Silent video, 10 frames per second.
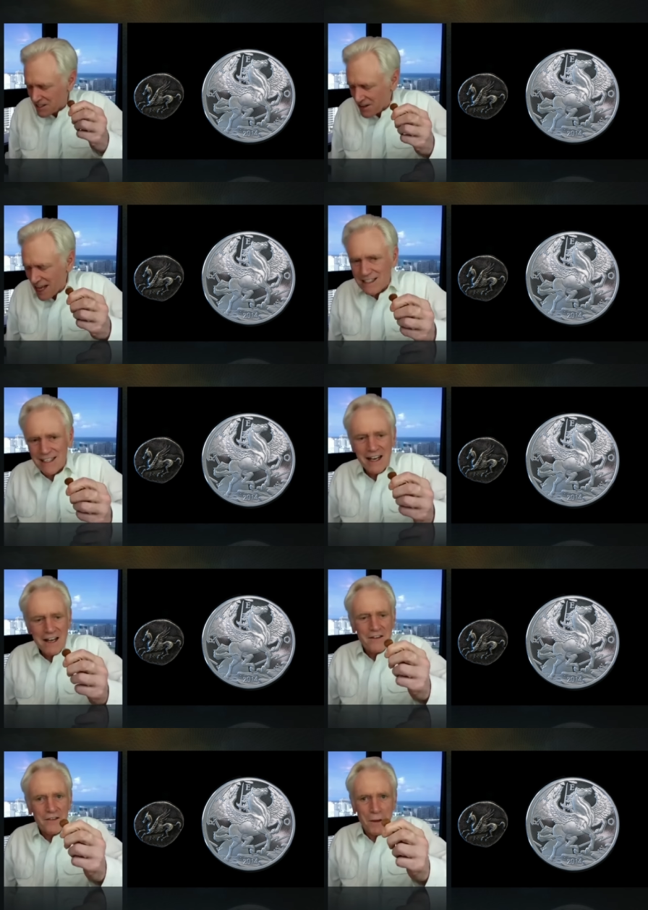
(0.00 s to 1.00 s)
so that's
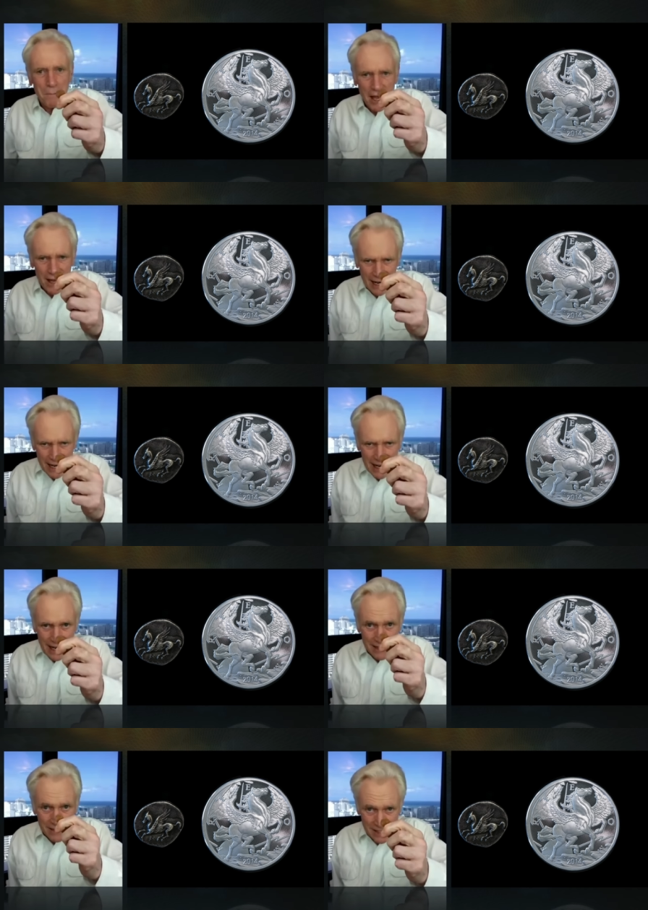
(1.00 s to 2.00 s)
the penny,
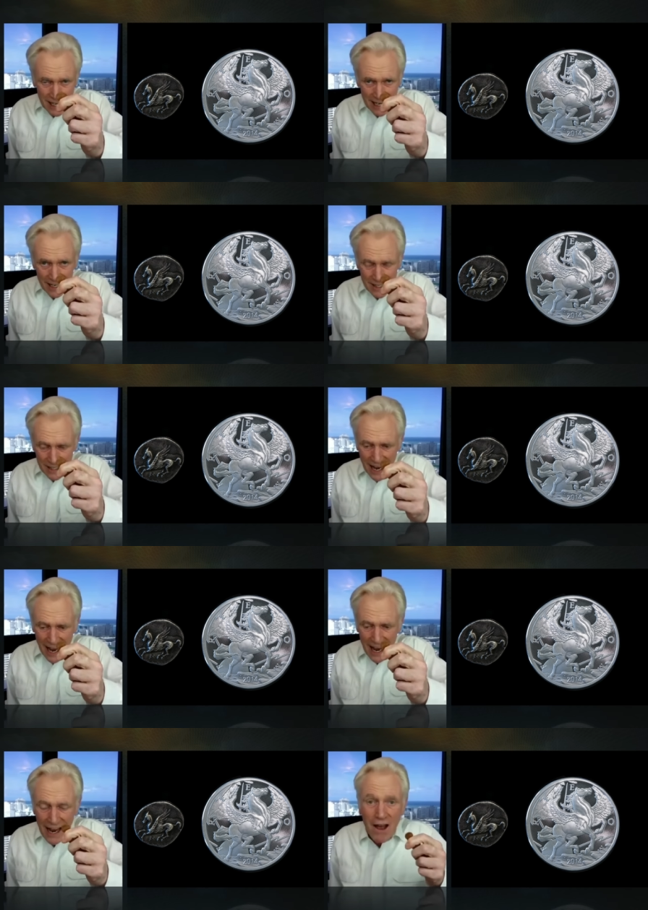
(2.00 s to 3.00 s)
and it's zinc
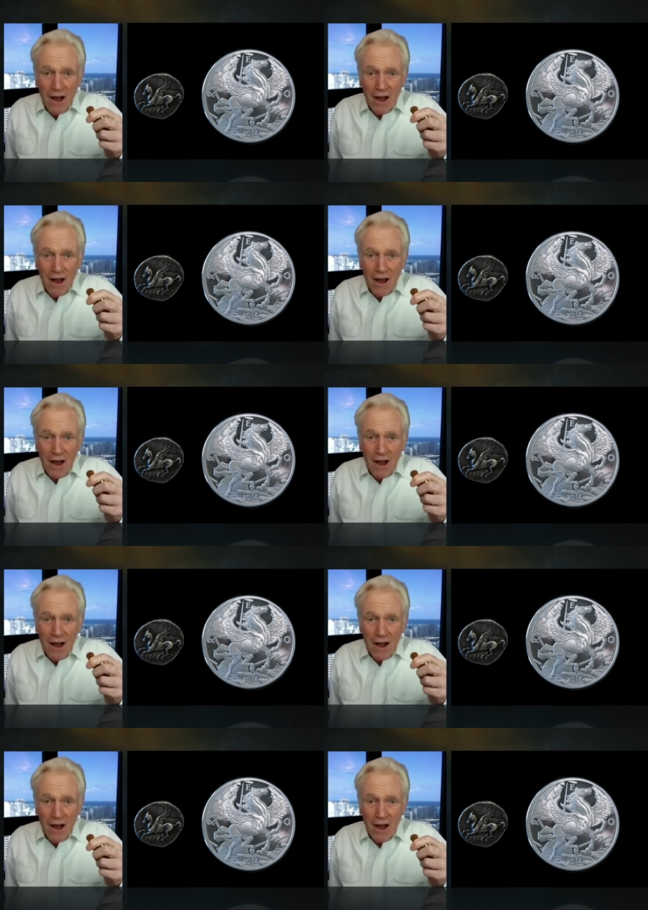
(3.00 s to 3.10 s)
today